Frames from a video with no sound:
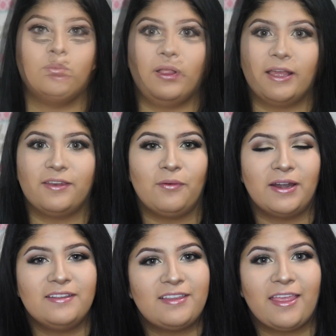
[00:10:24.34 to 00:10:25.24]
Well, I do
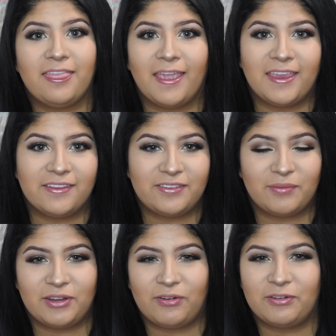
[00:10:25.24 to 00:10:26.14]
want to say thank you so
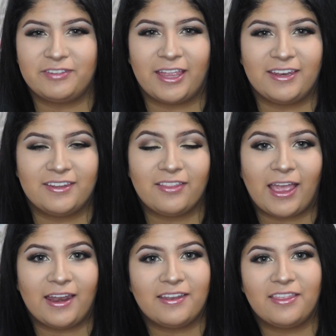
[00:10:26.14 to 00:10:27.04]
much for staying till
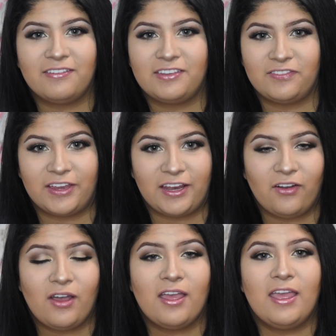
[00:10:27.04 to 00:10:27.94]
the end of this video.